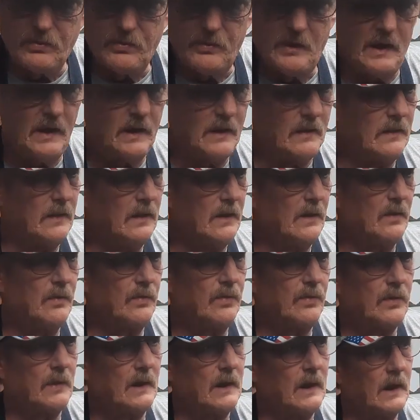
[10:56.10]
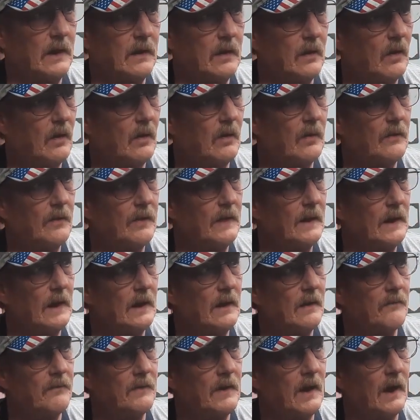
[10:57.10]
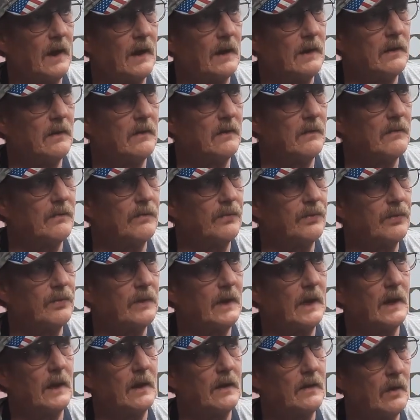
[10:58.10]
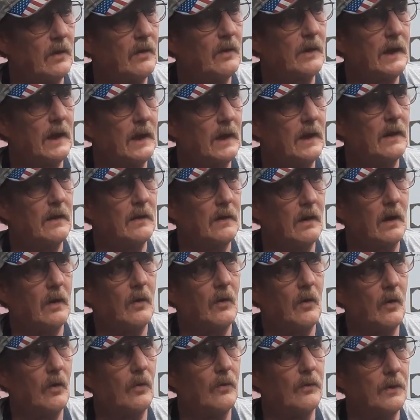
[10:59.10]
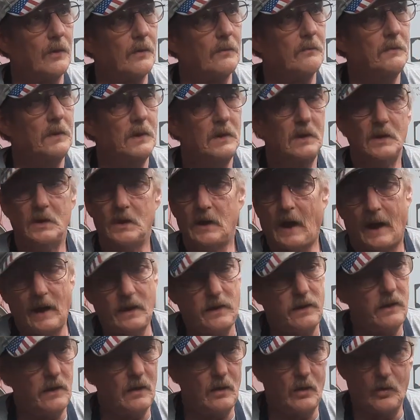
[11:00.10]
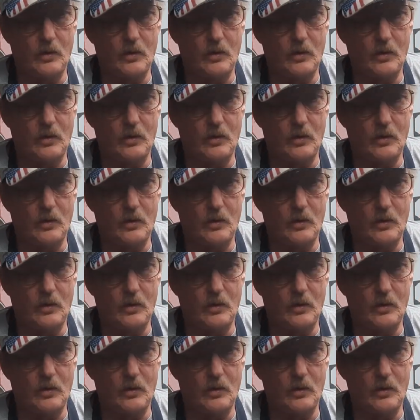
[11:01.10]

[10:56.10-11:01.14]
saying this, and I know that I've kind of said, okay, I'll hold him. I can't